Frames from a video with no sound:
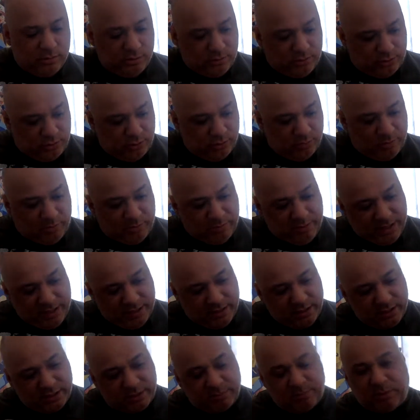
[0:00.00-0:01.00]

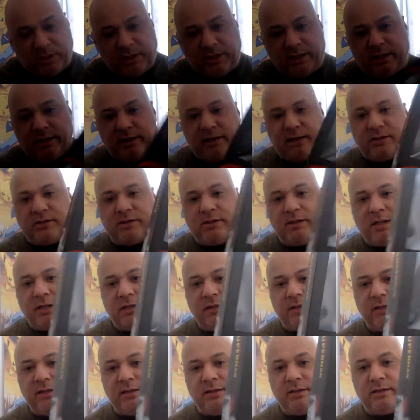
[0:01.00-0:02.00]
Superman display, and there's
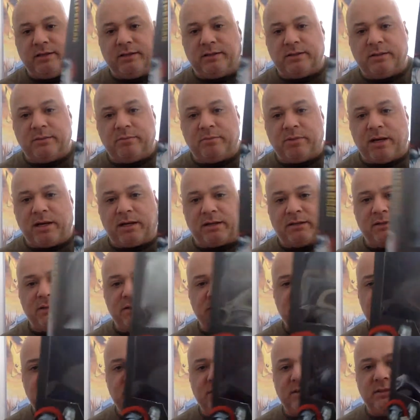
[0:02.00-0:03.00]
nothing. The box
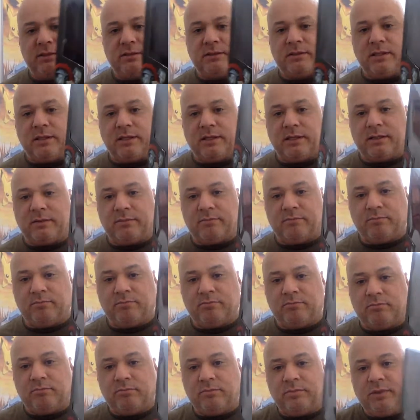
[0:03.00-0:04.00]
is just like,
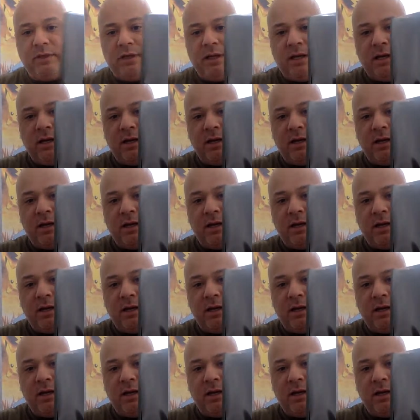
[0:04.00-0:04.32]
yeah.